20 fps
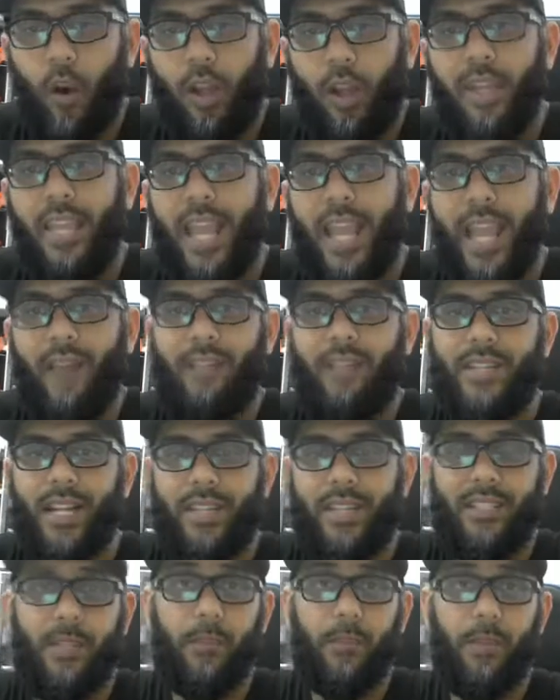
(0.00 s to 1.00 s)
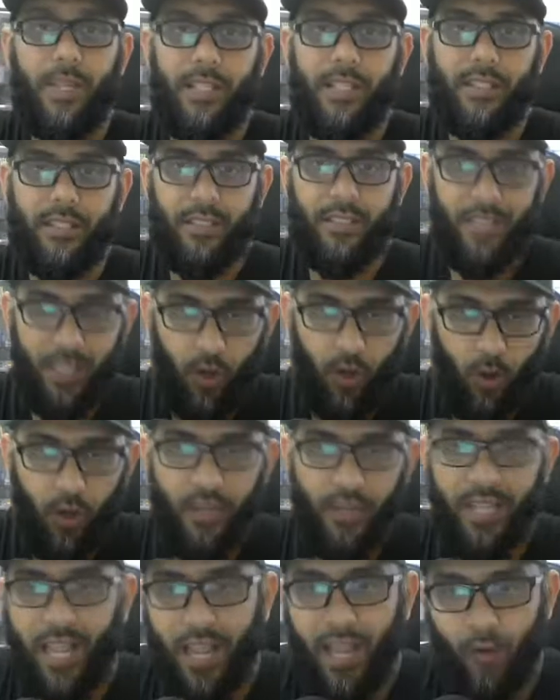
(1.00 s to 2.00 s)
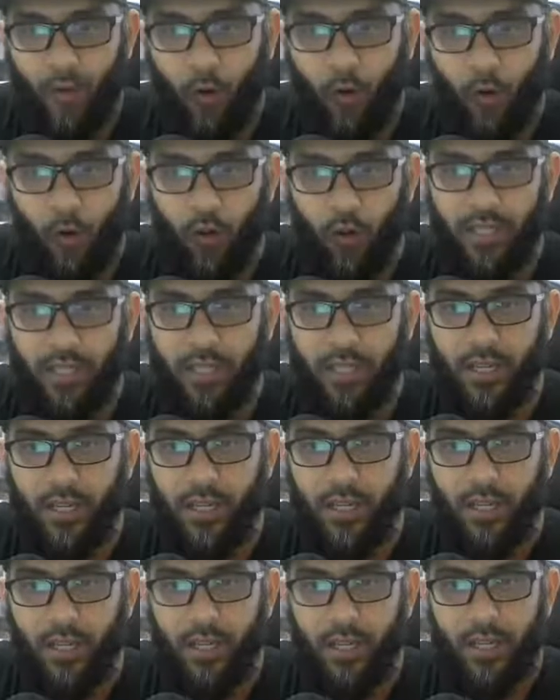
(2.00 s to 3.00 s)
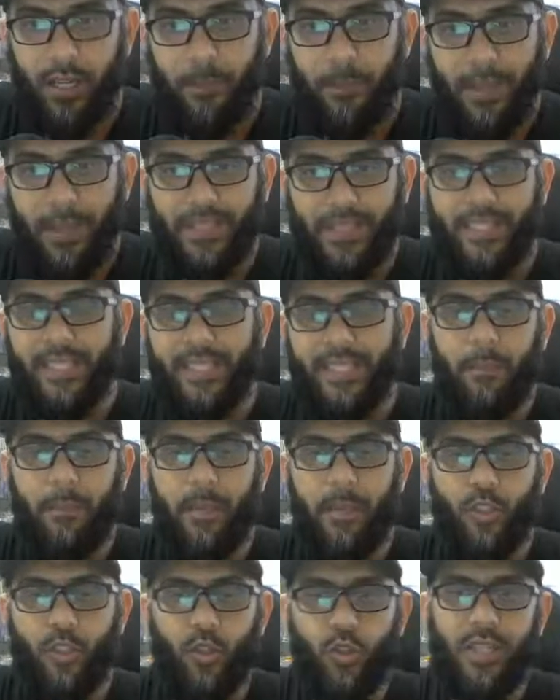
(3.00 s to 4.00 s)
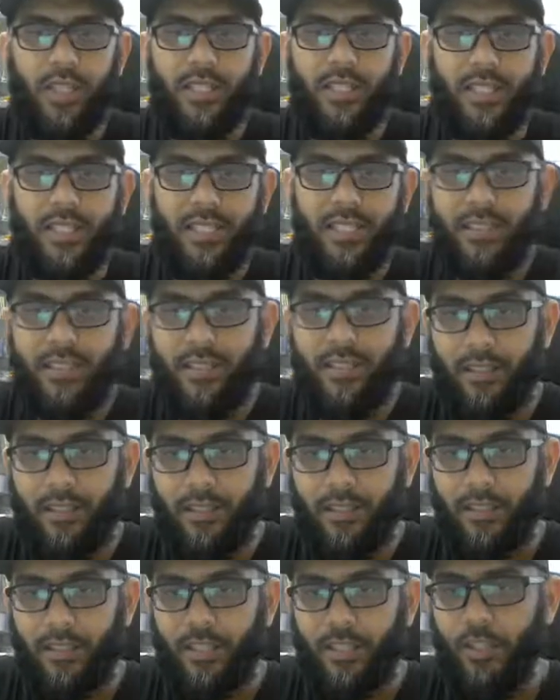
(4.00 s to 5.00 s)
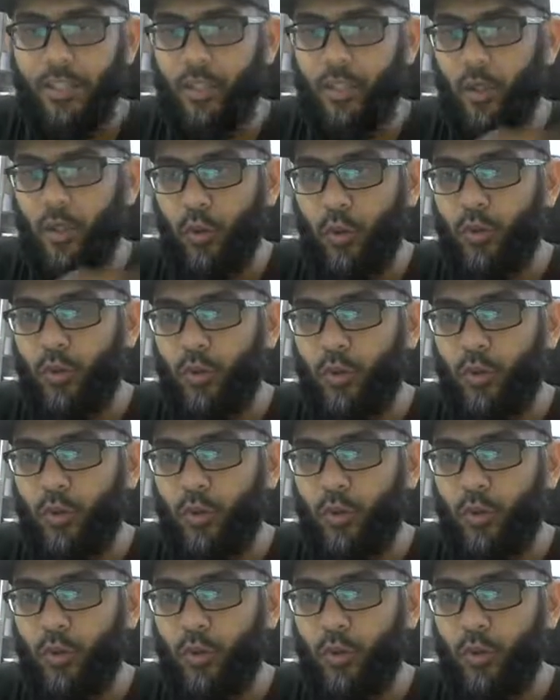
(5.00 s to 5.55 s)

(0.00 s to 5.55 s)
have done templates. They already have all the basic templates. You can just choose,